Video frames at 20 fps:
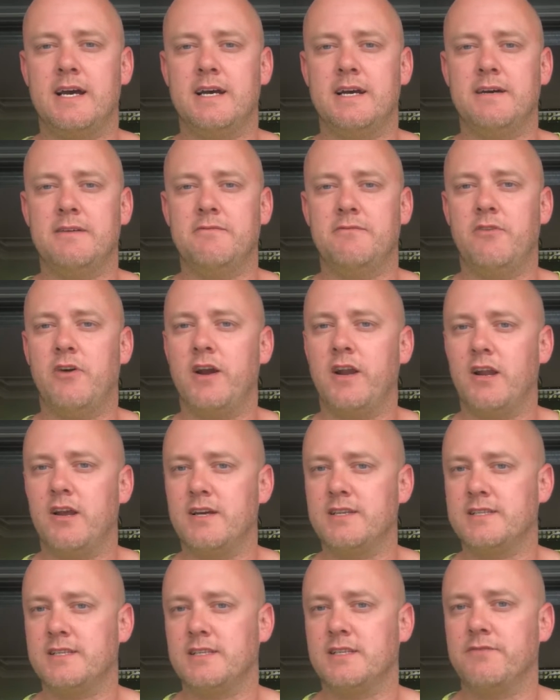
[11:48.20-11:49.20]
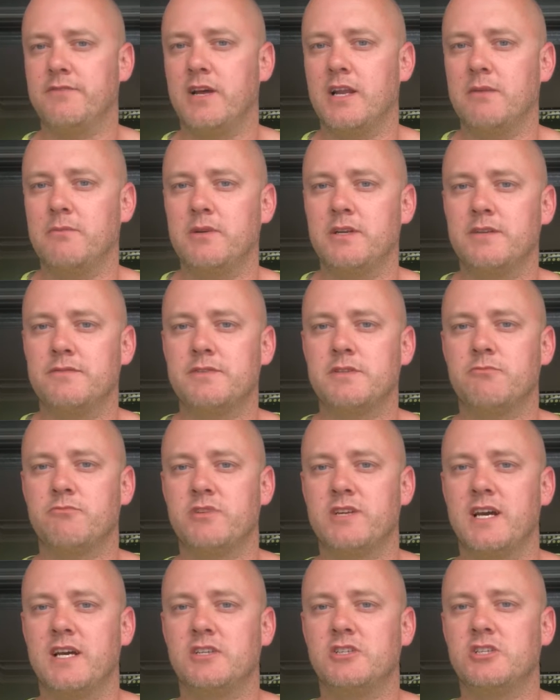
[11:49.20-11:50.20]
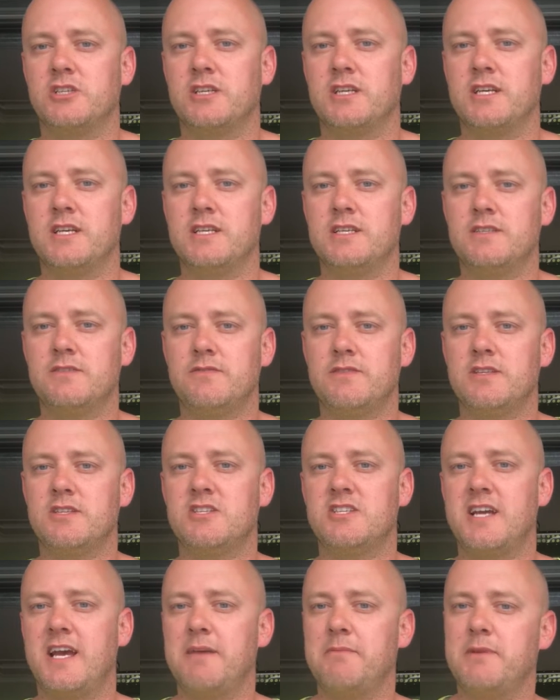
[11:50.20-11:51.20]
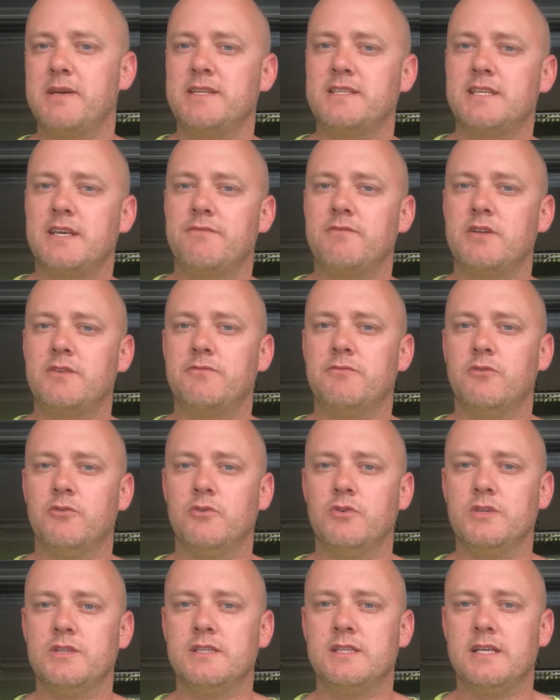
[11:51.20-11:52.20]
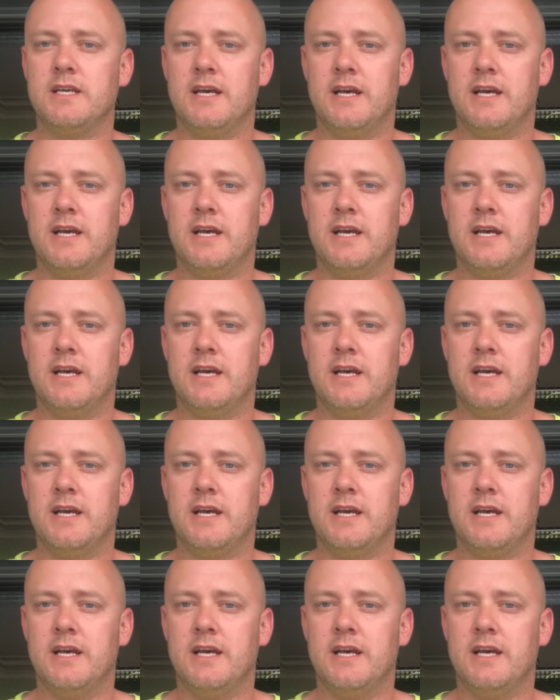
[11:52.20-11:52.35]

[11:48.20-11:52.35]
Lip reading: finalising development of some reduction gears for the JB74s.